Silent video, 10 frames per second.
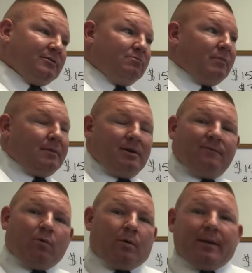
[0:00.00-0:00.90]
maybe a
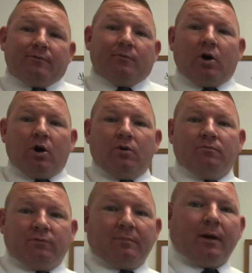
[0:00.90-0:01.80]
4-bedroom
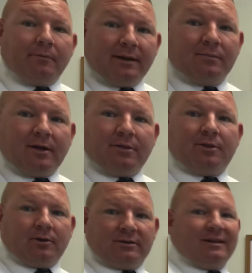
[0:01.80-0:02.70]
home. We'd probably get about
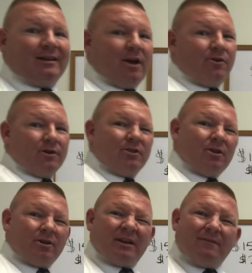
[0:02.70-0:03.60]
$1,300,
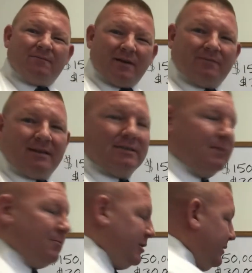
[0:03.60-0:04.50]
$1,350,
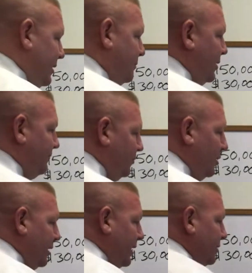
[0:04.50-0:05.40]
somewhere in there. But for
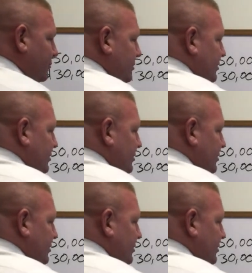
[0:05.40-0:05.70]
our case, we're